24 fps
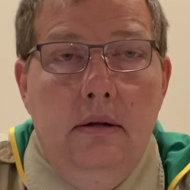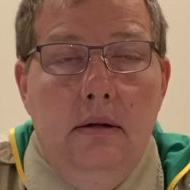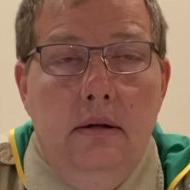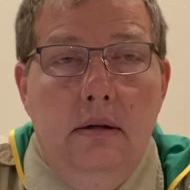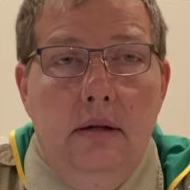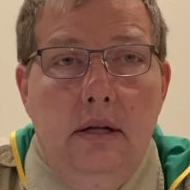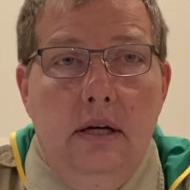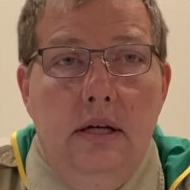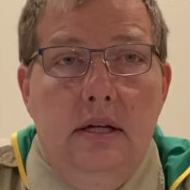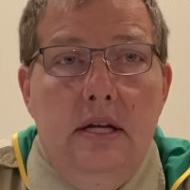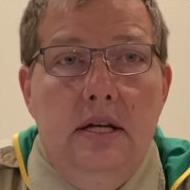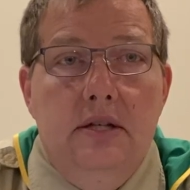
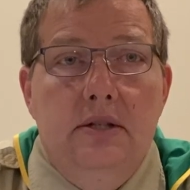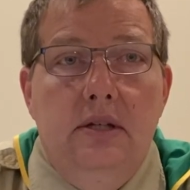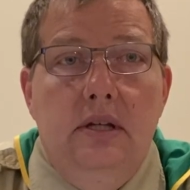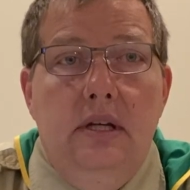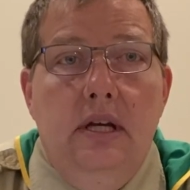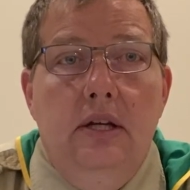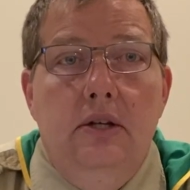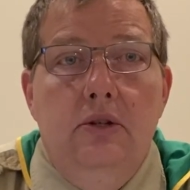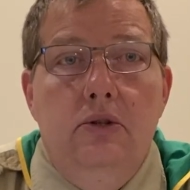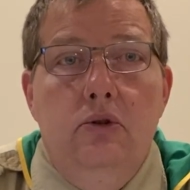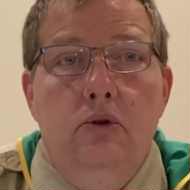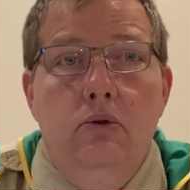that it doesn't
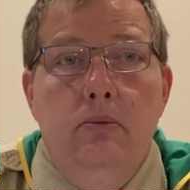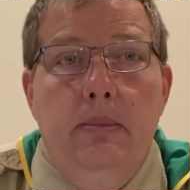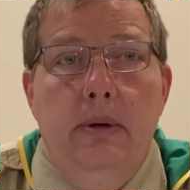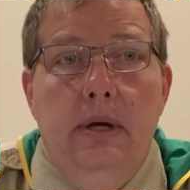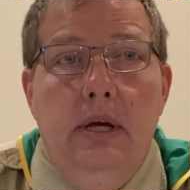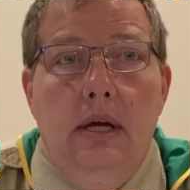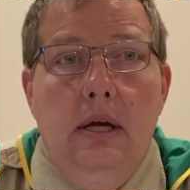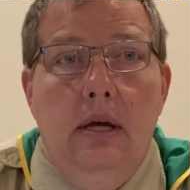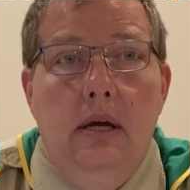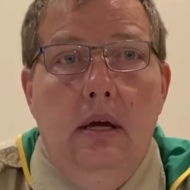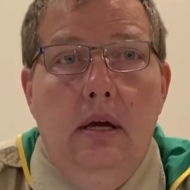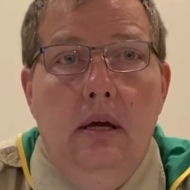get too
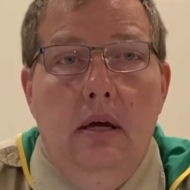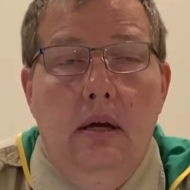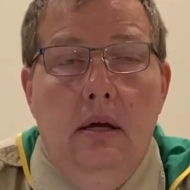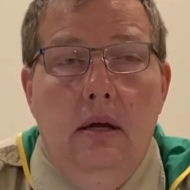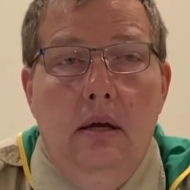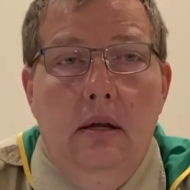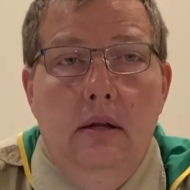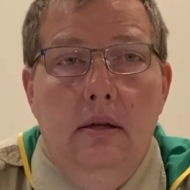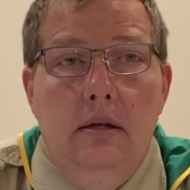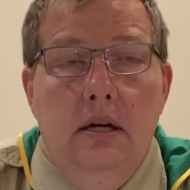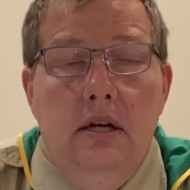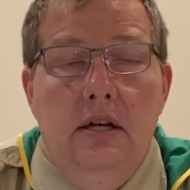big,
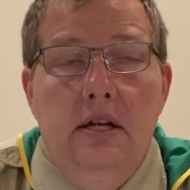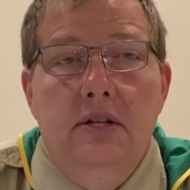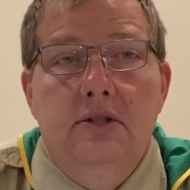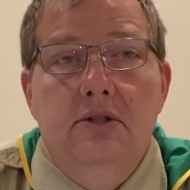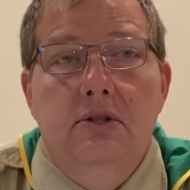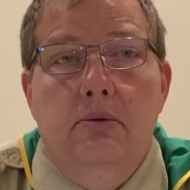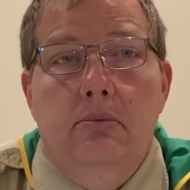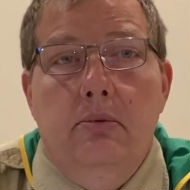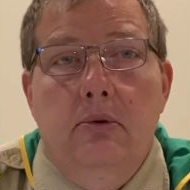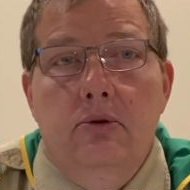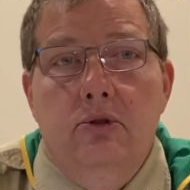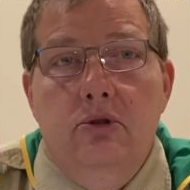that it
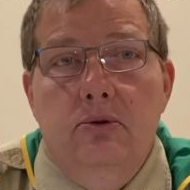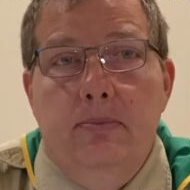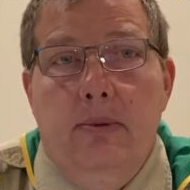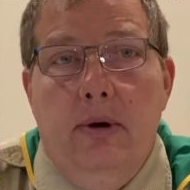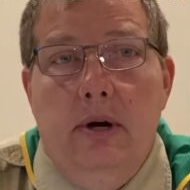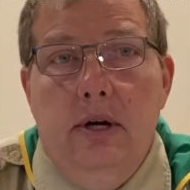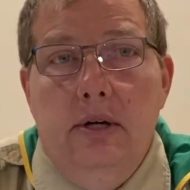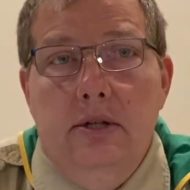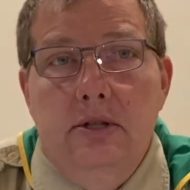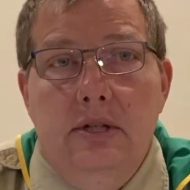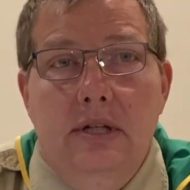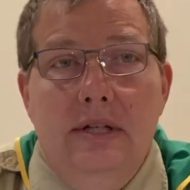doesn't throw
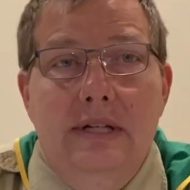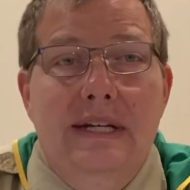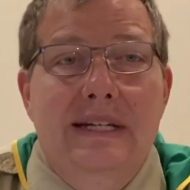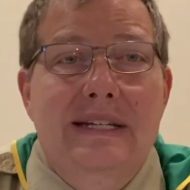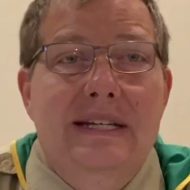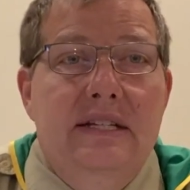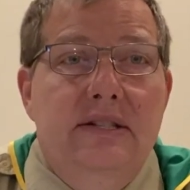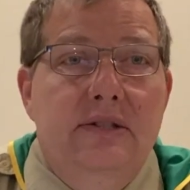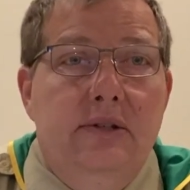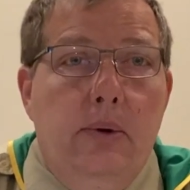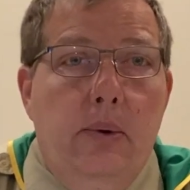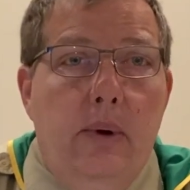sparks, that it
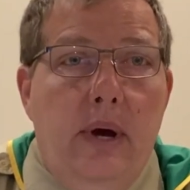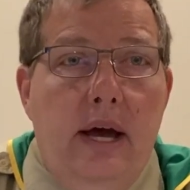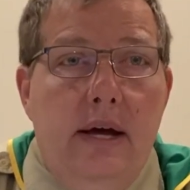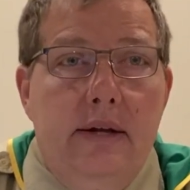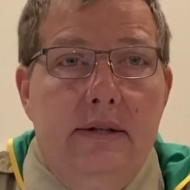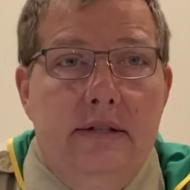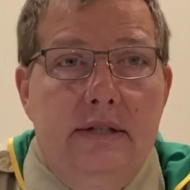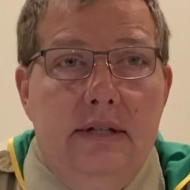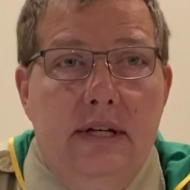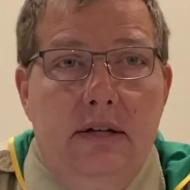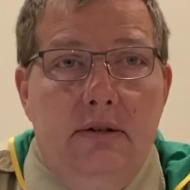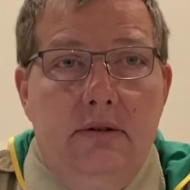doesn't go
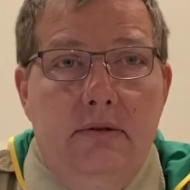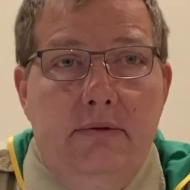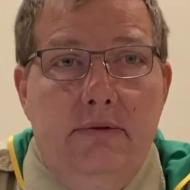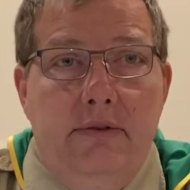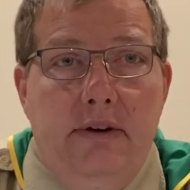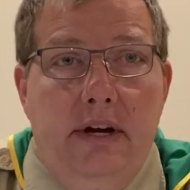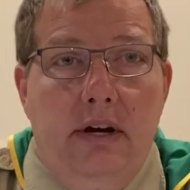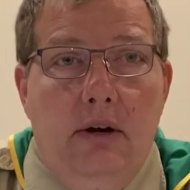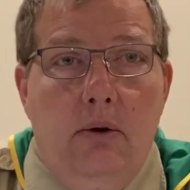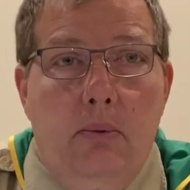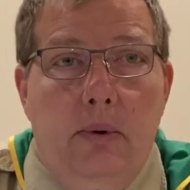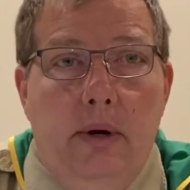outside your
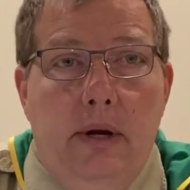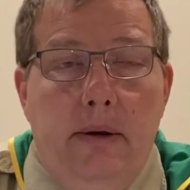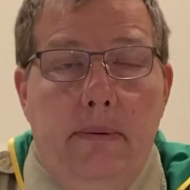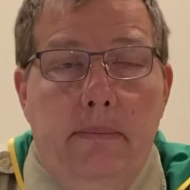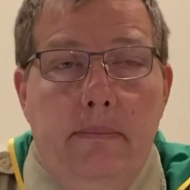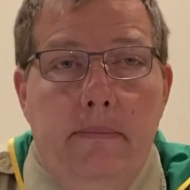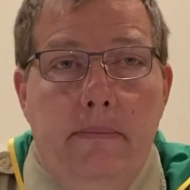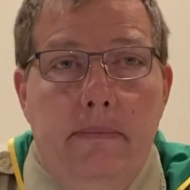fire ring.